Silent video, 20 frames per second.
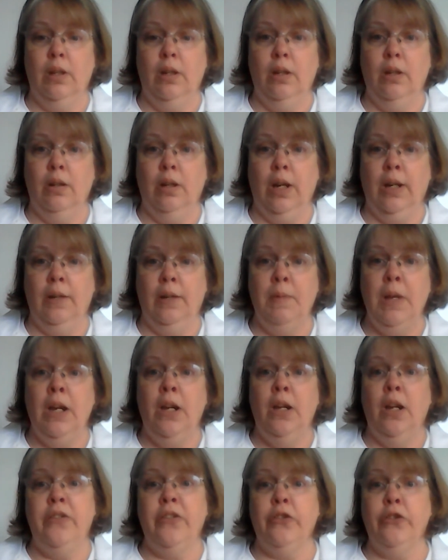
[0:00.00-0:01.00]
Okay,
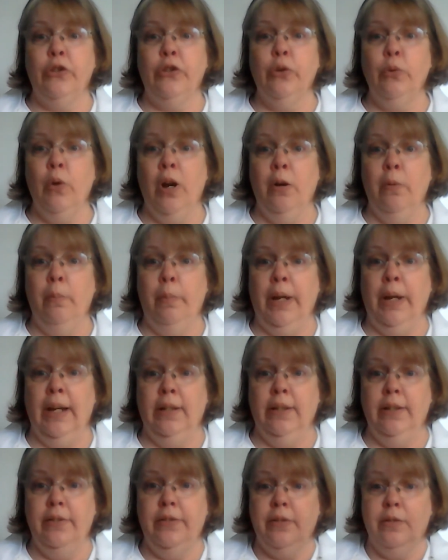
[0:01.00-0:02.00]
it's a 2-arm
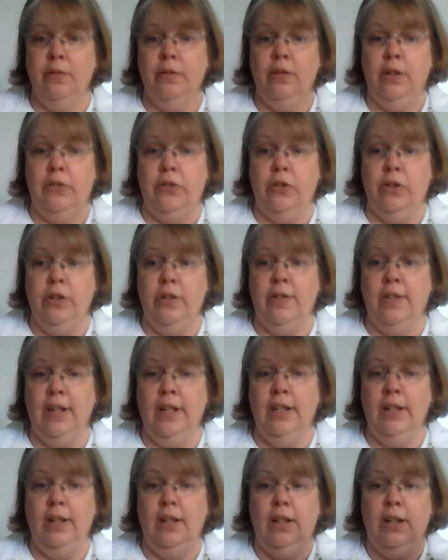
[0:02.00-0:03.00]
balance. As you can
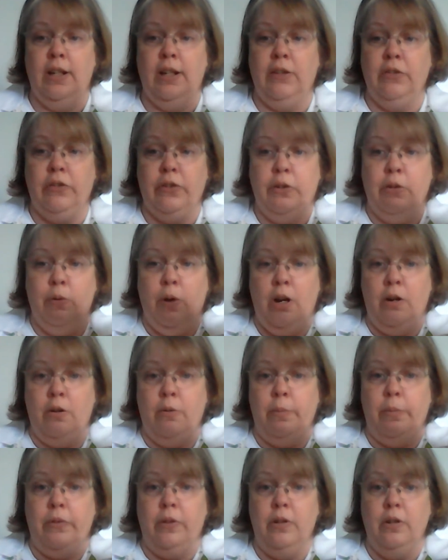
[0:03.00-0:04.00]
see, it has 2
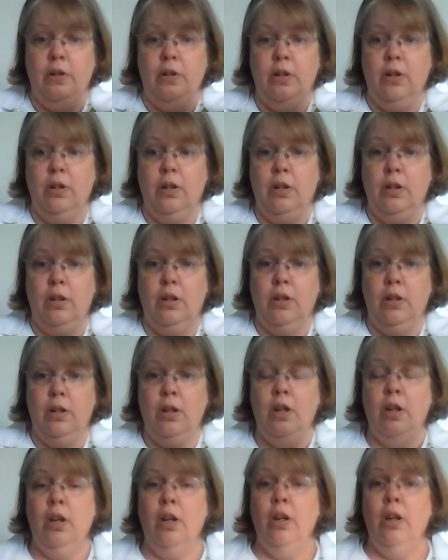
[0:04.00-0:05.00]
arms.
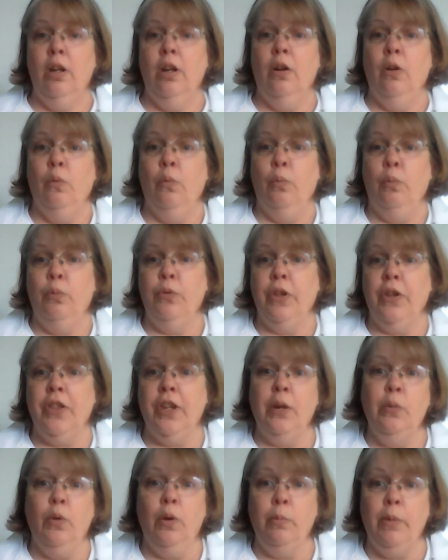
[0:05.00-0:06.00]
The
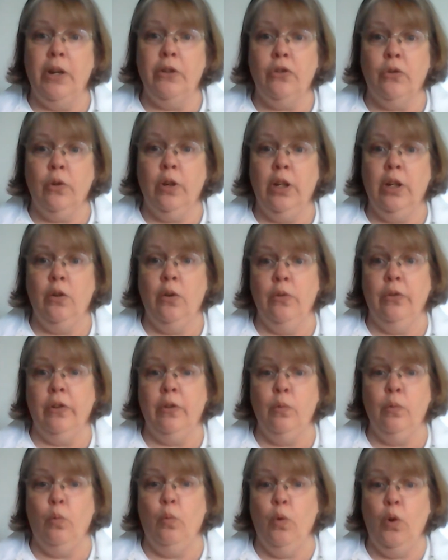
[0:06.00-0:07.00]
thing we're measuring goes
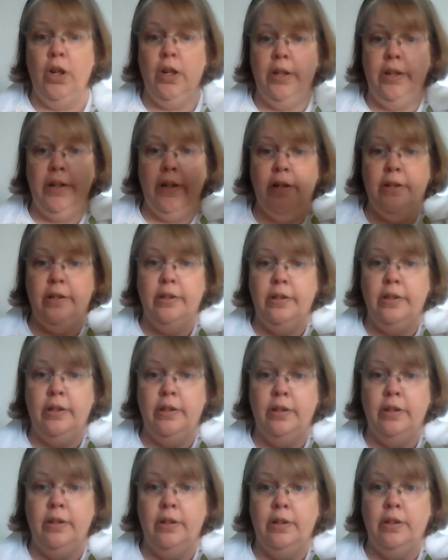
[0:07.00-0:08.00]
in one
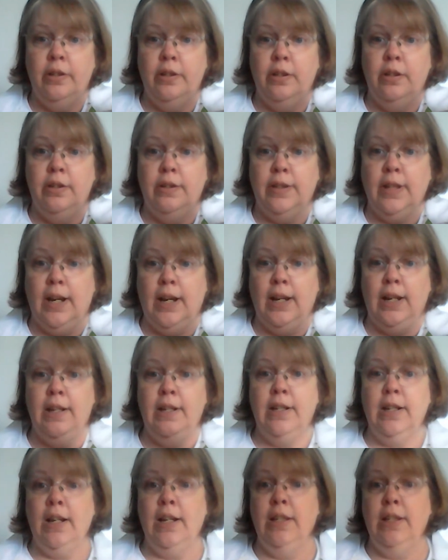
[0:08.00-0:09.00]
side,
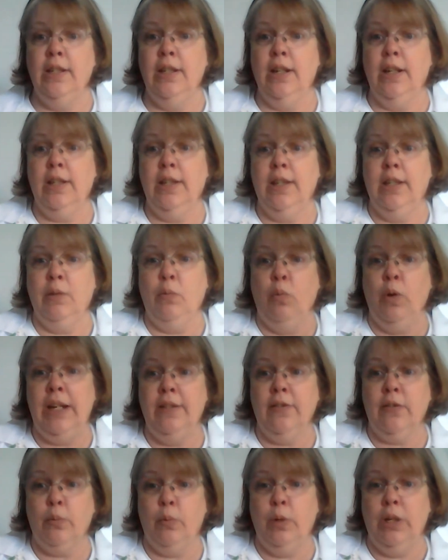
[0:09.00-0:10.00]
and the
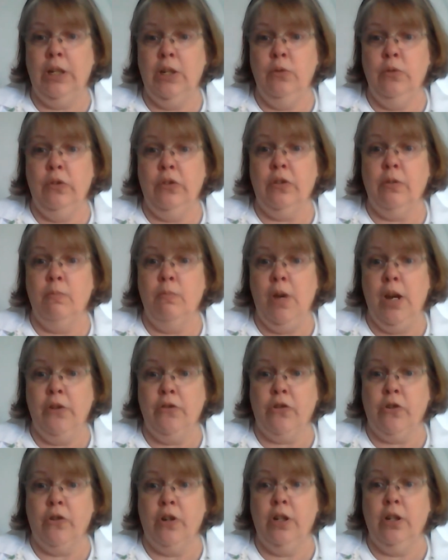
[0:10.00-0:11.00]
weights we use to
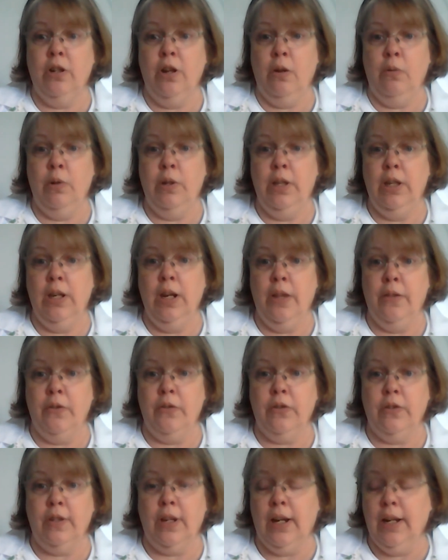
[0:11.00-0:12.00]
measure it go in the other
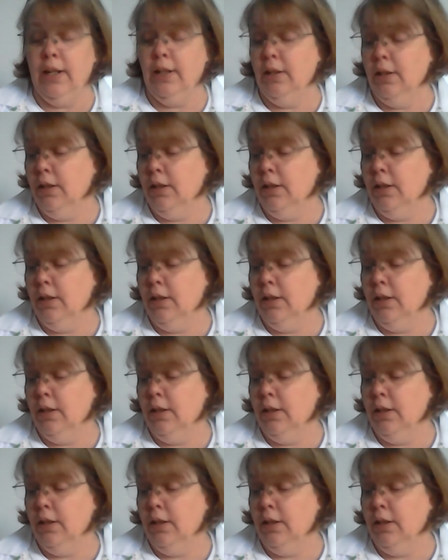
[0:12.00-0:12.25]
side.